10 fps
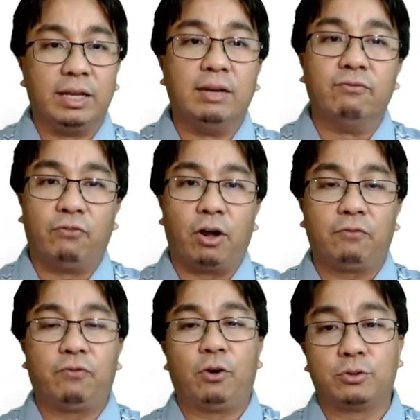
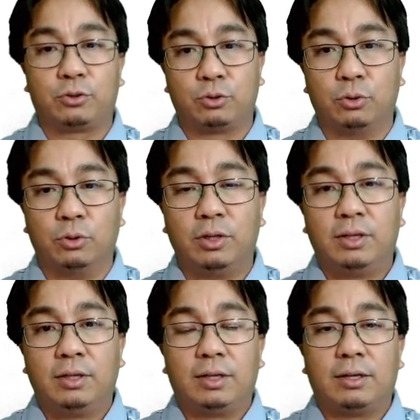involve also
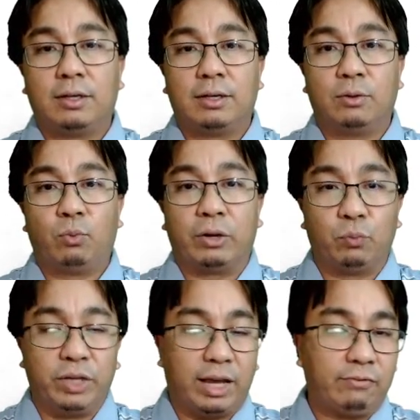what
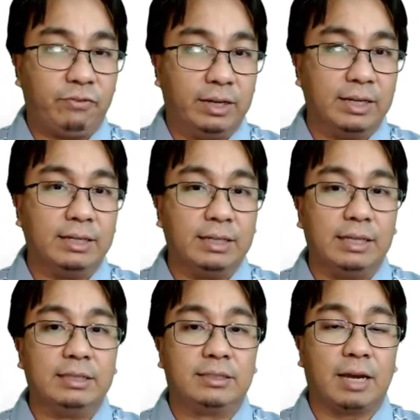we have learned
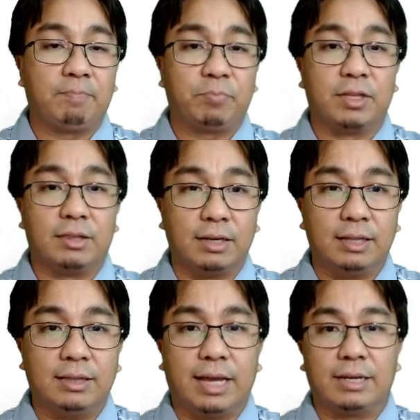in chapter
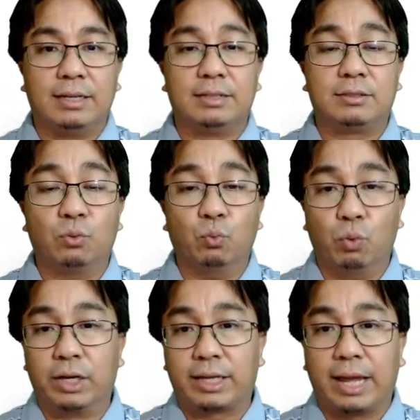3, that is
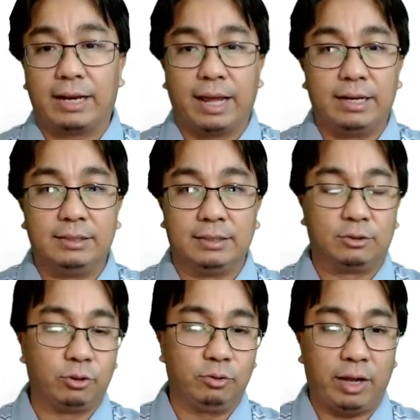work and energy.
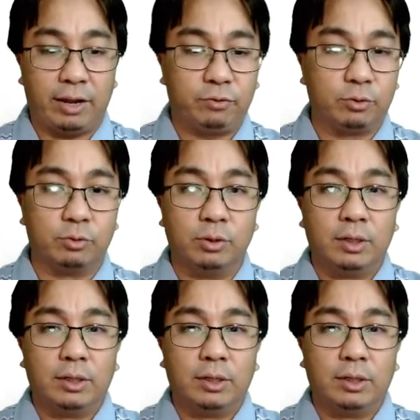So you have to